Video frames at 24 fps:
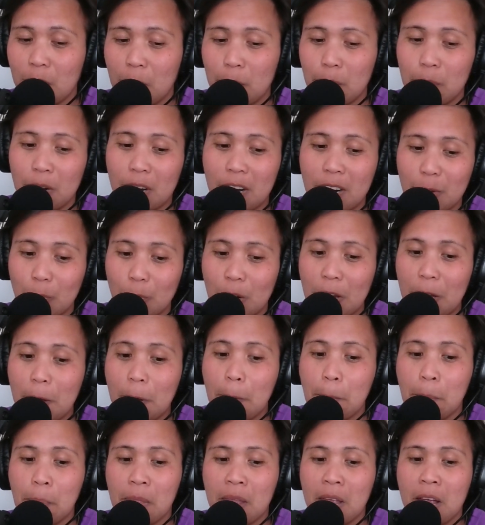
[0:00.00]
But anyway,
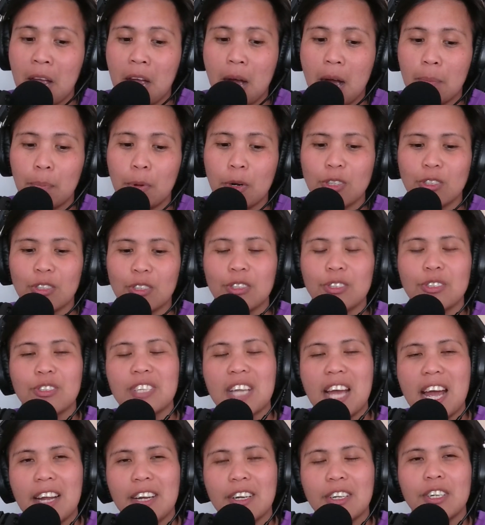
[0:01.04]
a personal
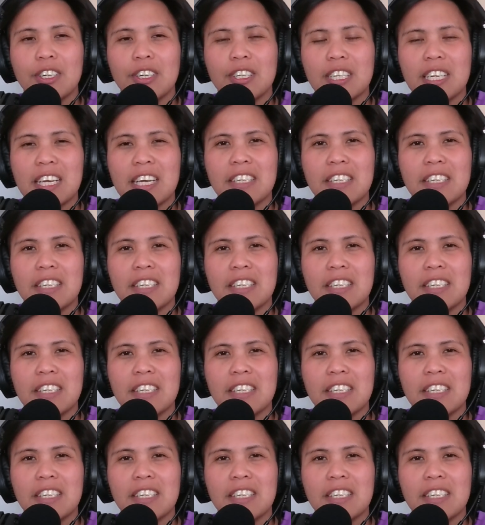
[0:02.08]
standard